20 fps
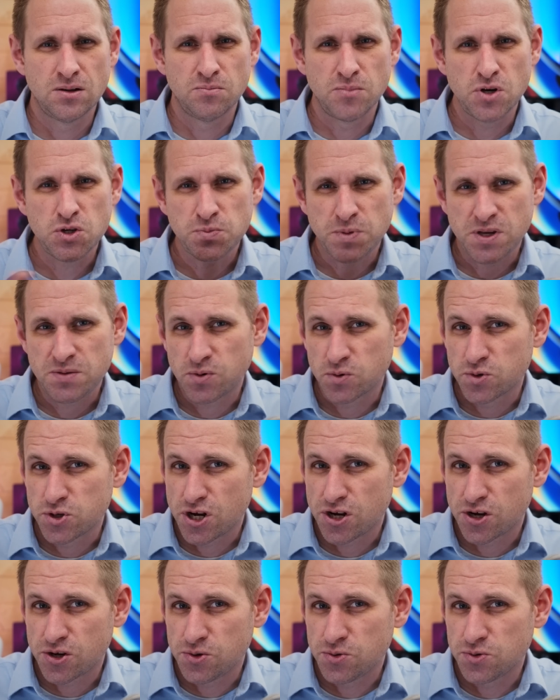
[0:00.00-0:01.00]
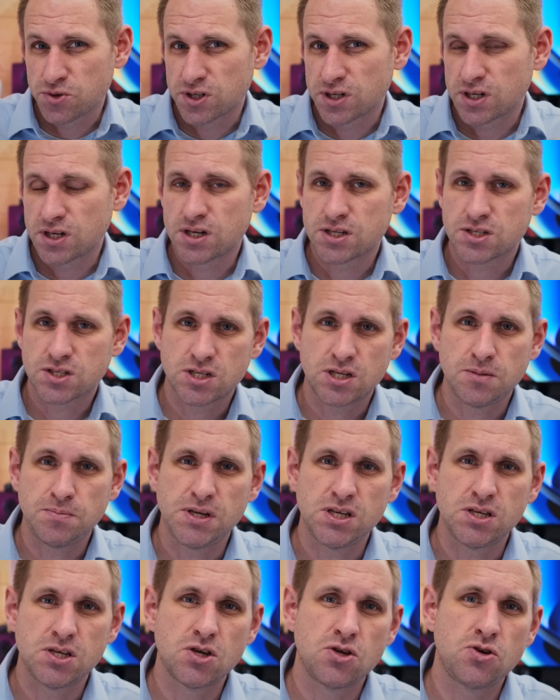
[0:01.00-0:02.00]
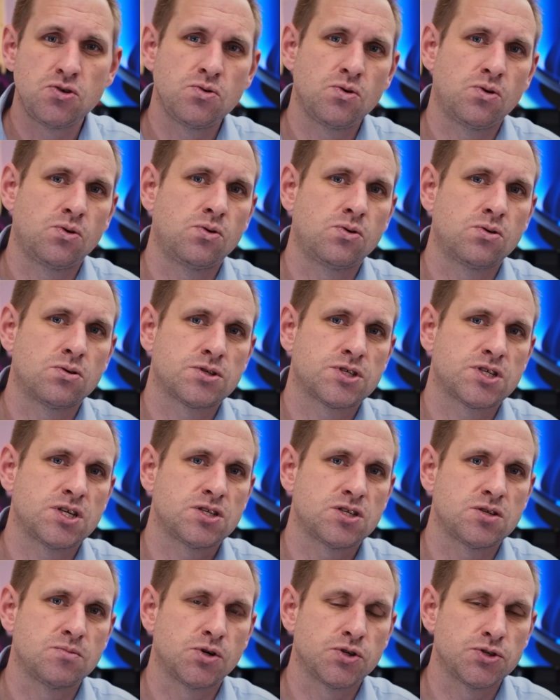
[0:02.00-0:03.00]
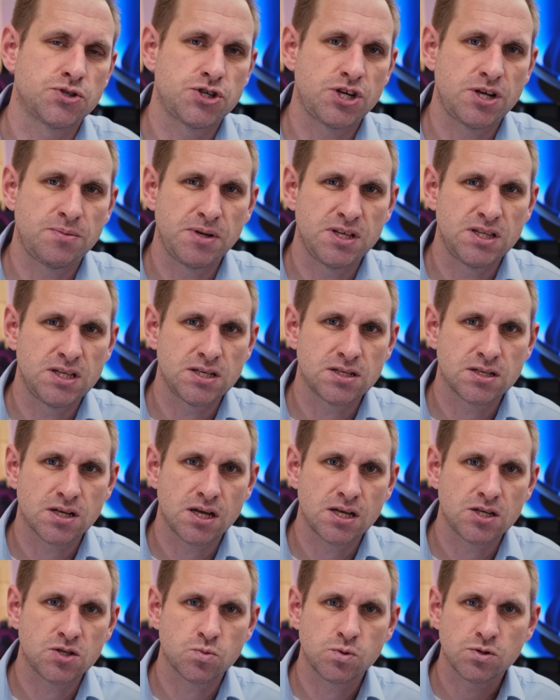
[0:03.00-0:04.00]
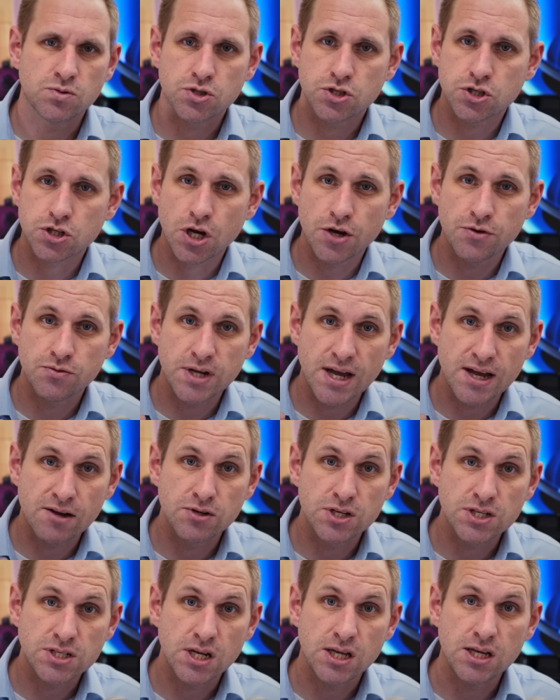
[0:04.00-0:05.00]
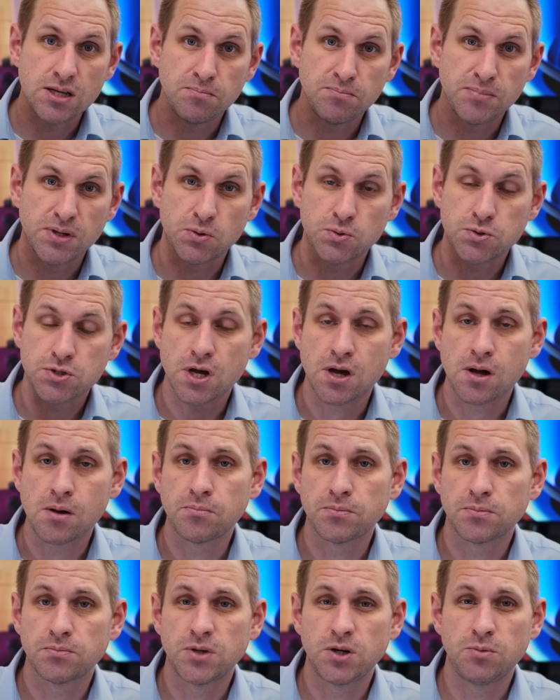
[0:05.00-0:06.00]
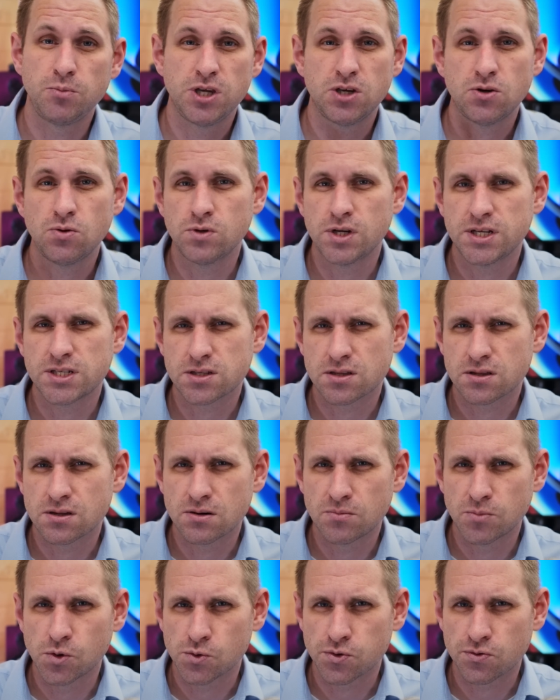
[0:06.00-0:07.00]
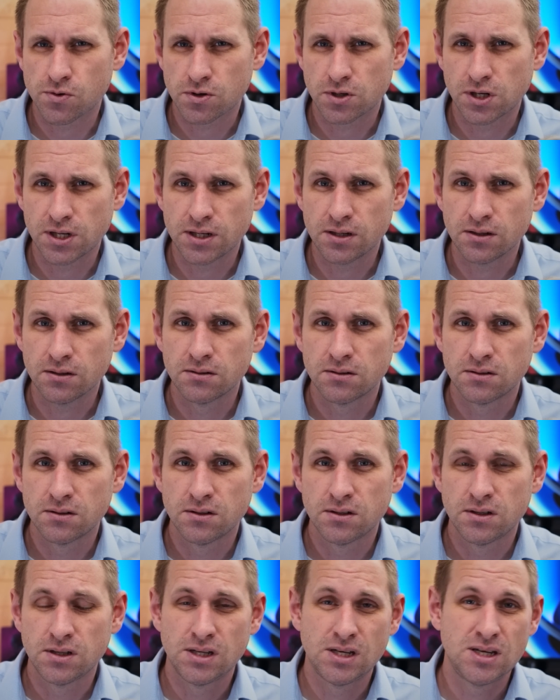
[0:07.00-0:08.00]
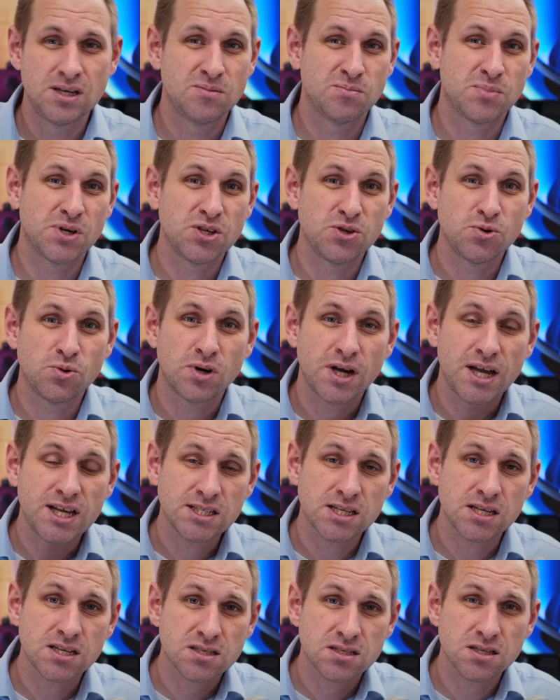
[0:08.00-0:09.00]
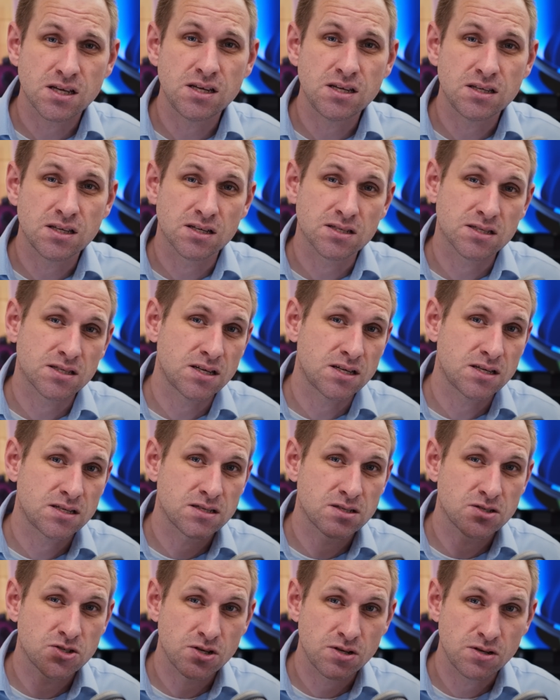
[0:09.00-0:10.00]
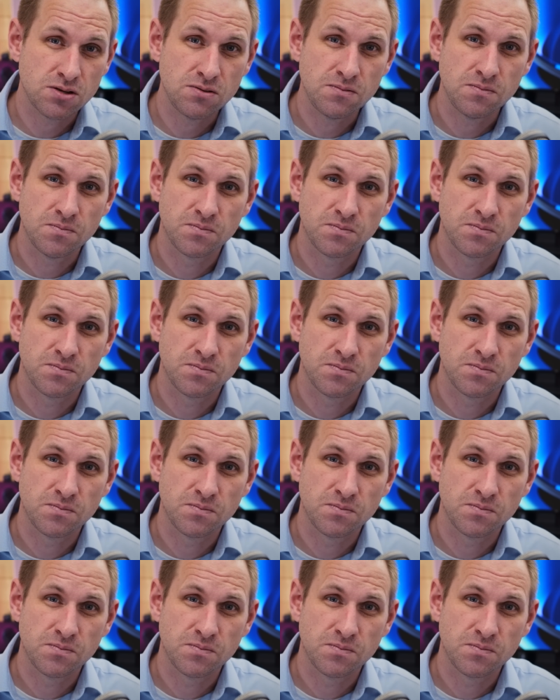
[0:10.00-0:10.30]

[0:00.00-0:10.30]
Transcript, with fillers: Most people know that a CPU, or system on chip in this case, will slow down as heat builds up, and we call this thermal throttling. But your SSD does this too.